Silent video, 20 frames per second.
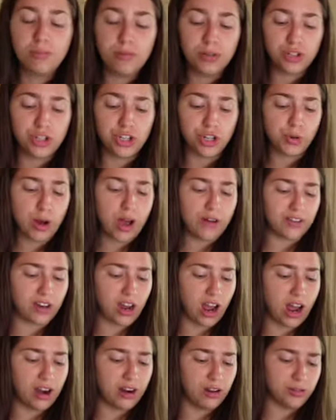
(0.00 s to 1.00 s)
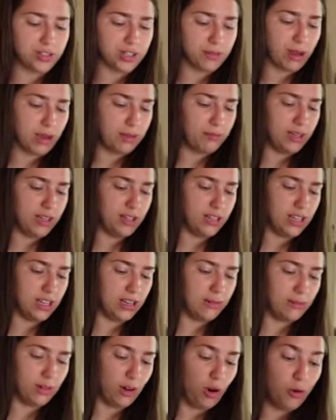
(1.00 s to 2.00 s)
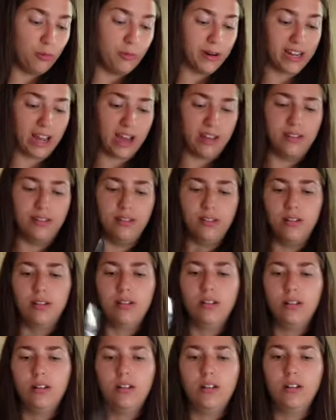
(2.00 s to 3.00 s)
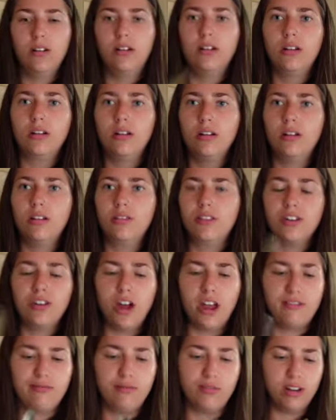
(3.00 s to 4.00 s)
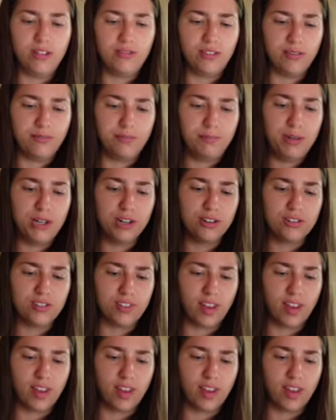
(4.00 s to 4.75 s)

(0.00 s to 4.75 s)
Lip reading: put 2 avocados in my bean dip. Oh my god, the knife won't even pierce